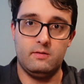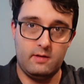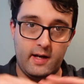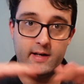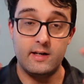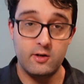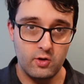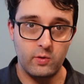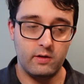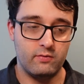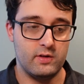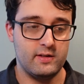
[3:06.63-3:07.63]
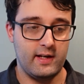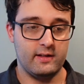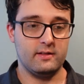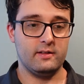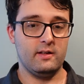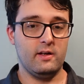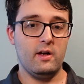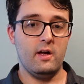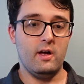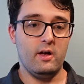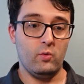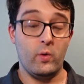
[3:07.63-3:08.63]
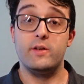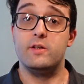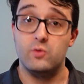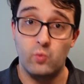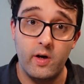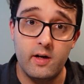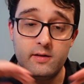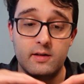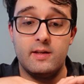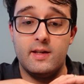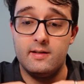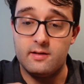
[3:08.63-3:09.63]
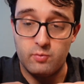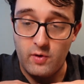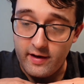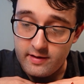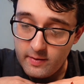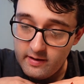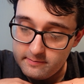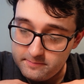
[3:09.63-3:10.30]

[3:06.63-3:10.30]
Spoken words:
I need shooting for tanks, which is where the thing surprised me.